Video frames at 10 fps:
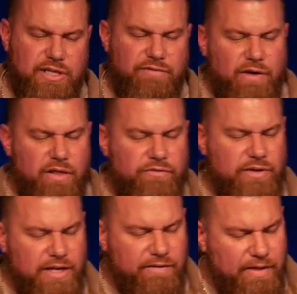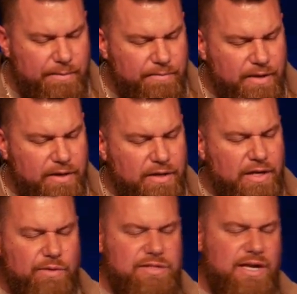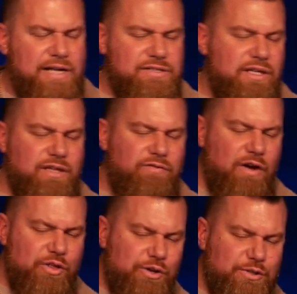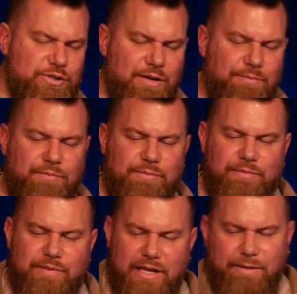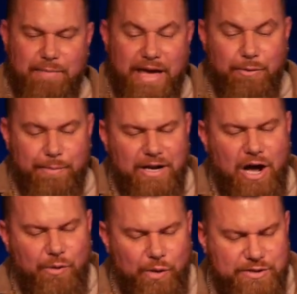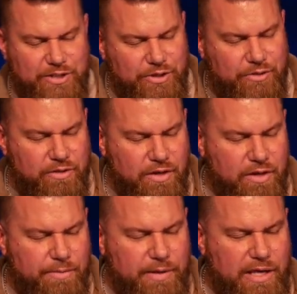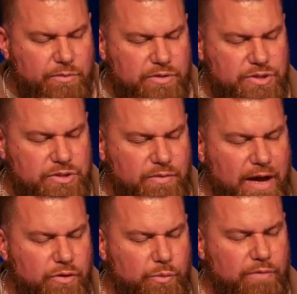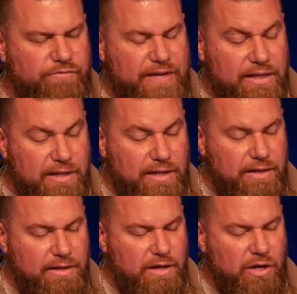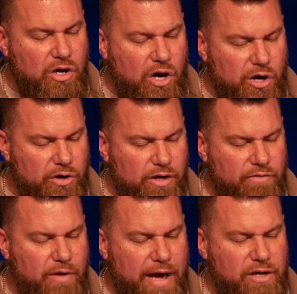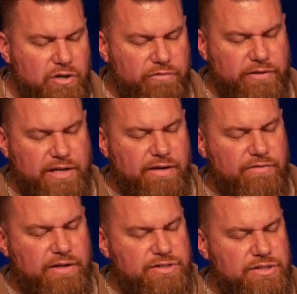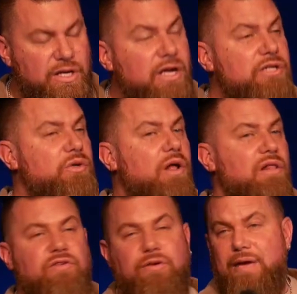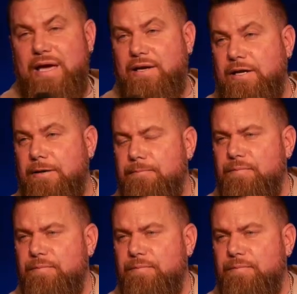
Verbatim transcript: said, Father, forgive them, he wasn't asking the Father to do something that he may or may not want to do but he was rather revealing a heart of radical forgiveness to all of humanity.